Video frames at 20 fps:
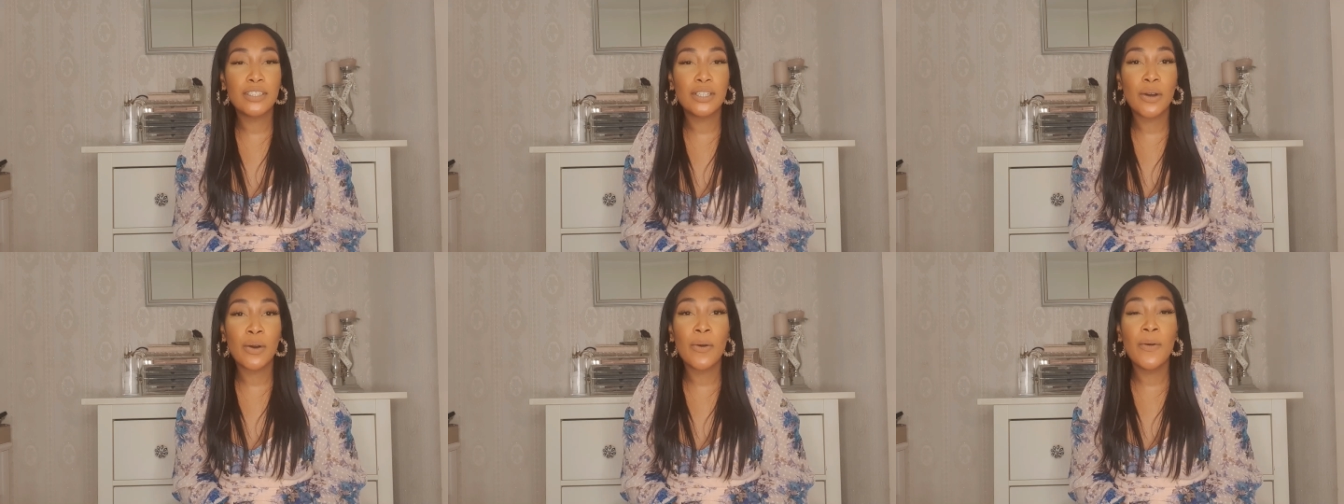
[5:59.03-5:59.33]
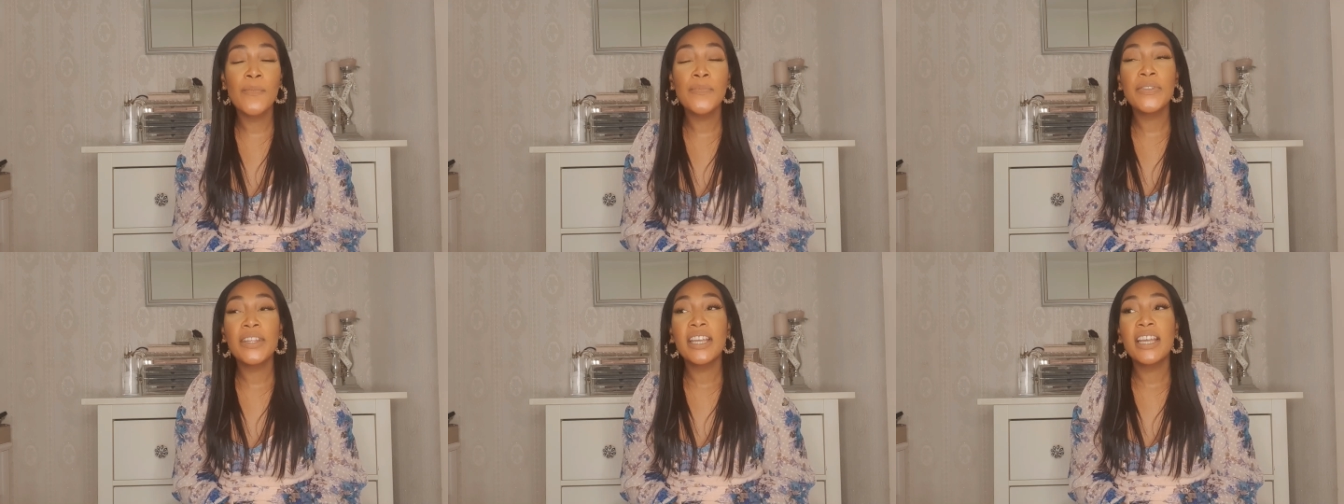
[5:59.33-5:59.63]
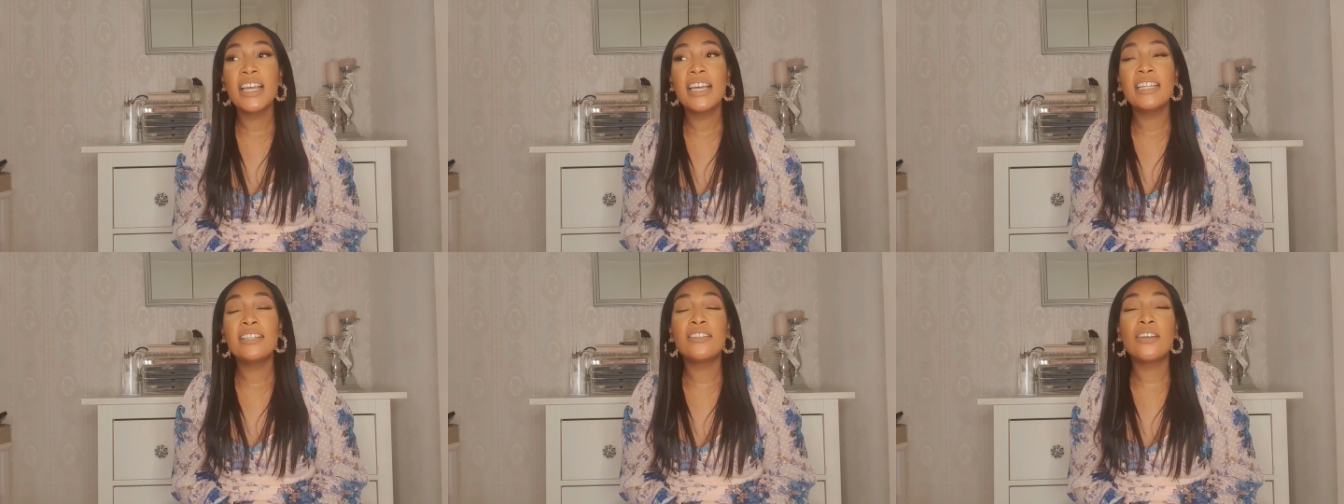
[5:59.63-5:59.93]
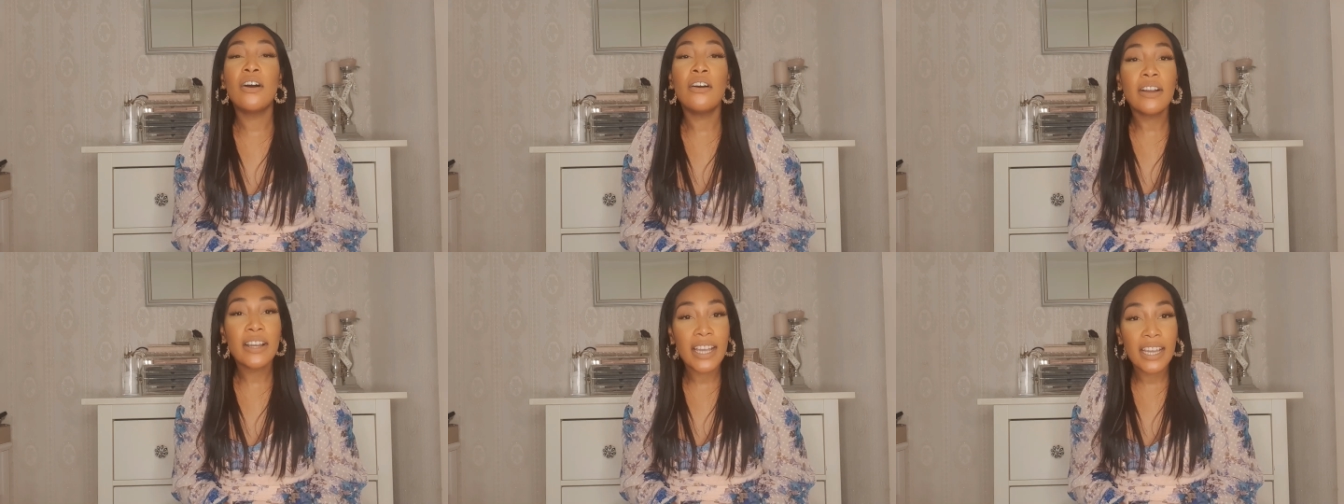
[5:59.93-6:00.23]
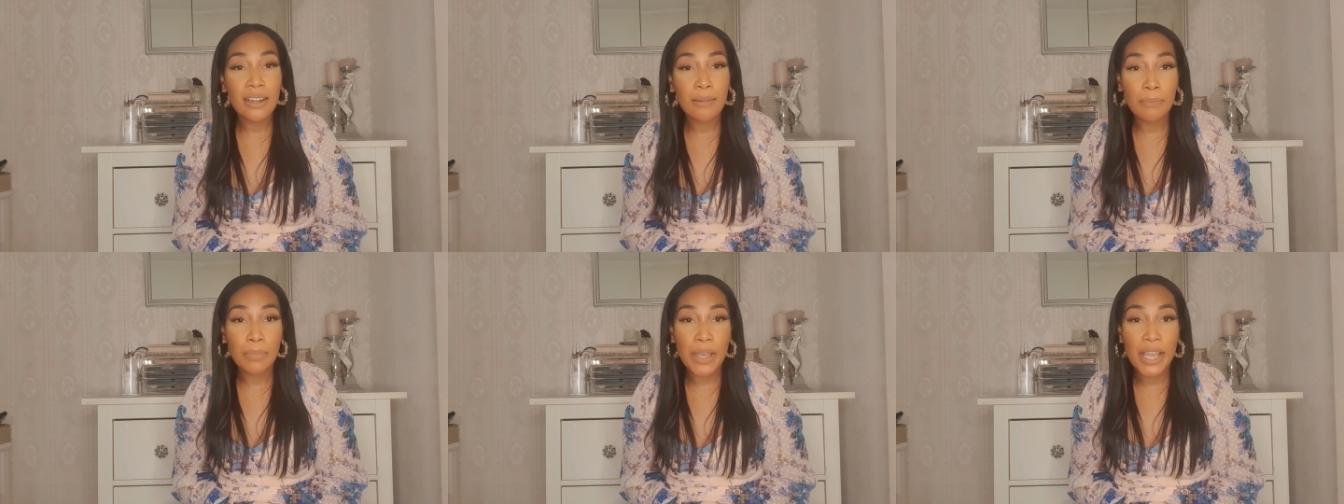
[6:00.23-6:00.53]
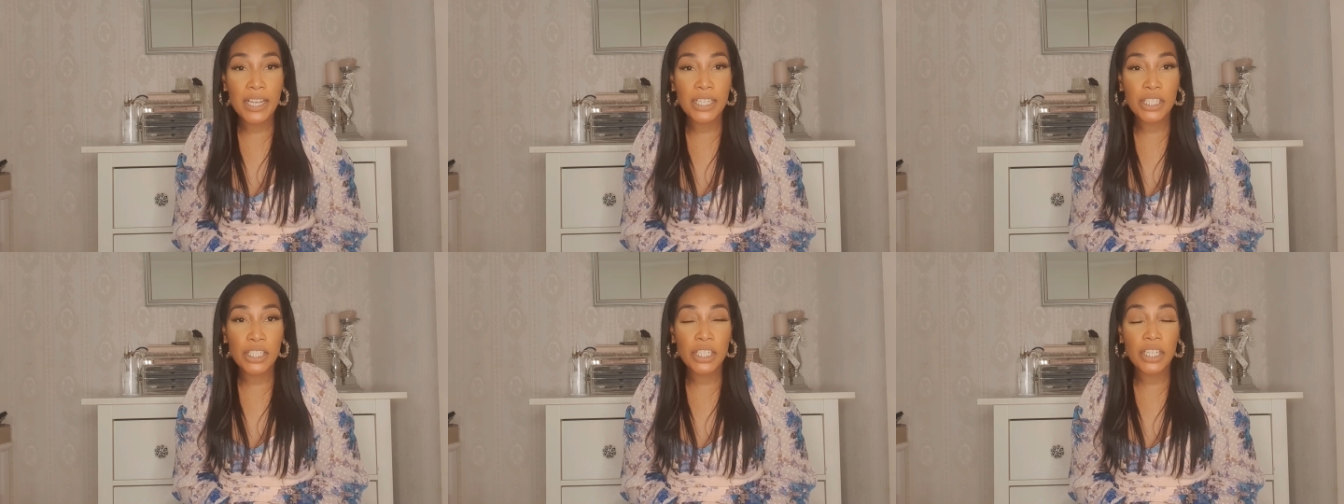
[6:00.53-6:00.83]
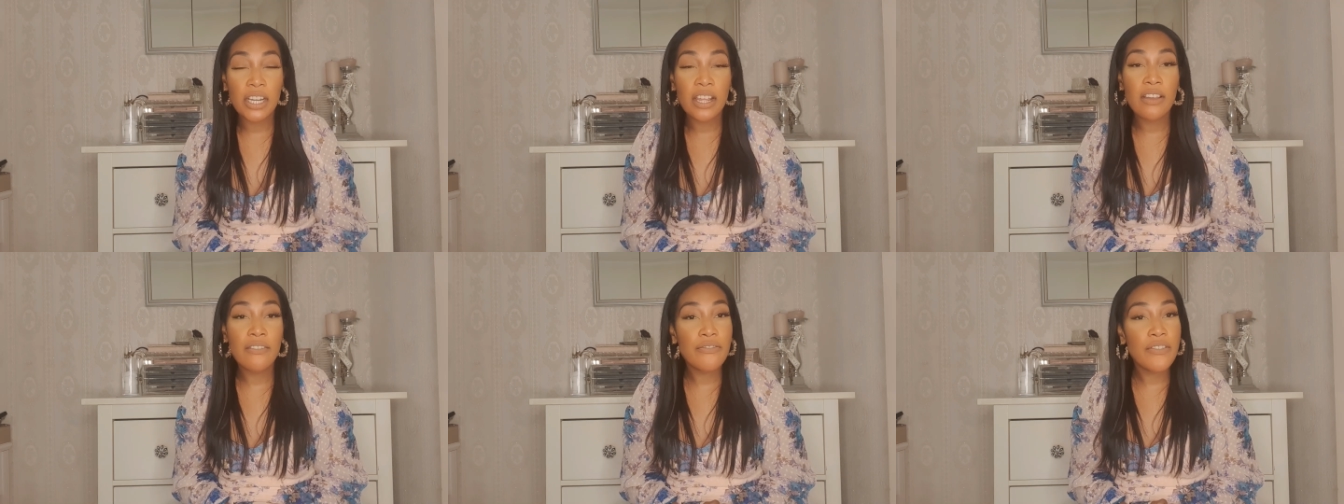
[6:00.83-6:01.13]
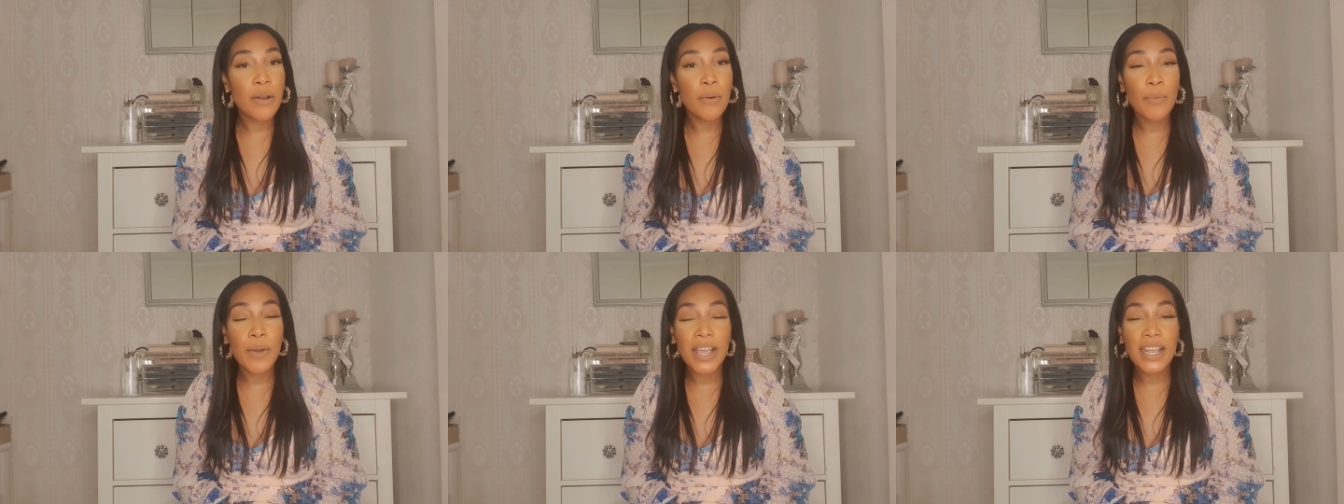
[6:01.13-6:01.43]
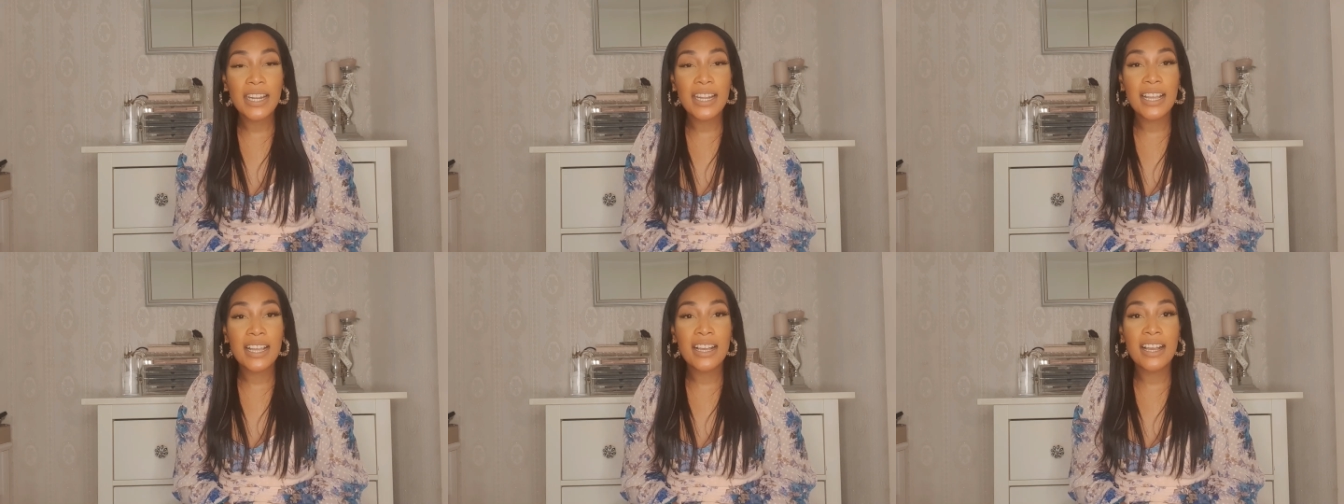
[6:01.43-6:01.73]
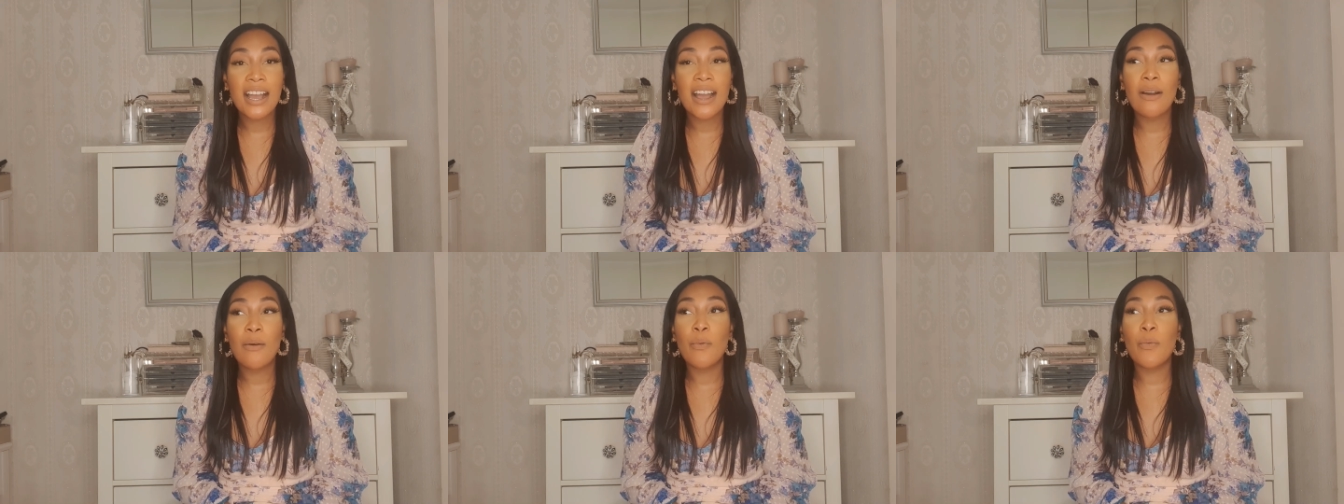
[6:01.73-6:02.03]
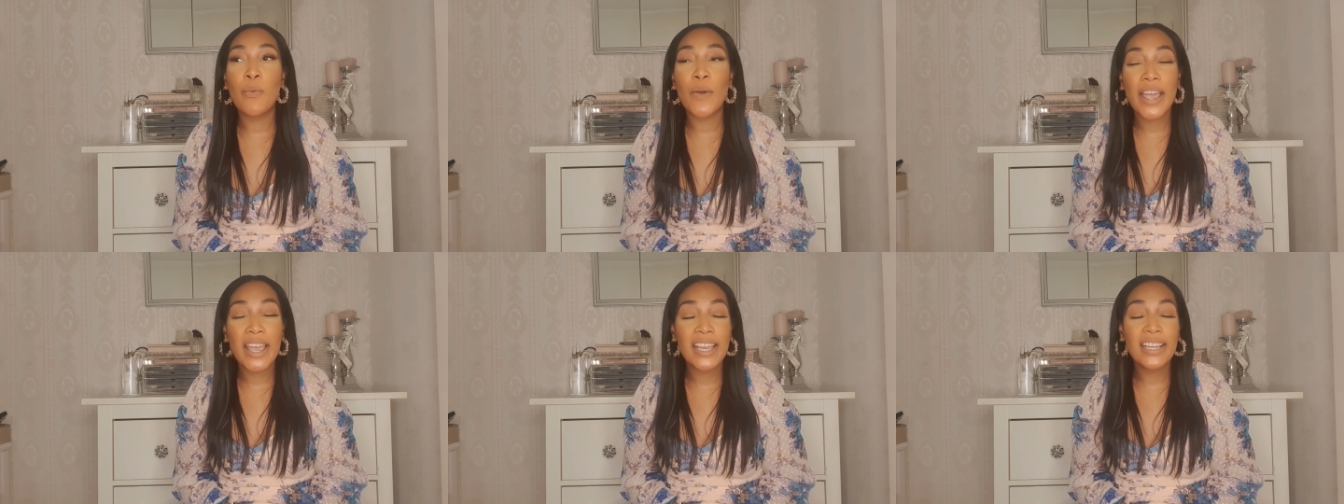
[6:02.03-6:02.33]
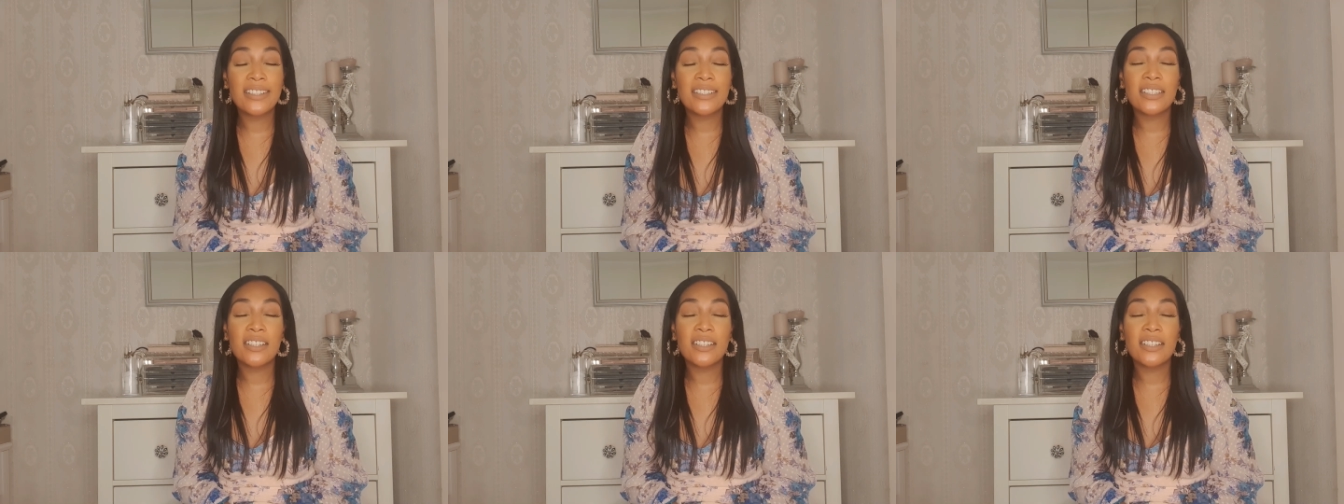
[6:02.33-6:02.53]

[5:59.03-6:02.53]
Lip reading: So don't get impatient. If you're waiting, wait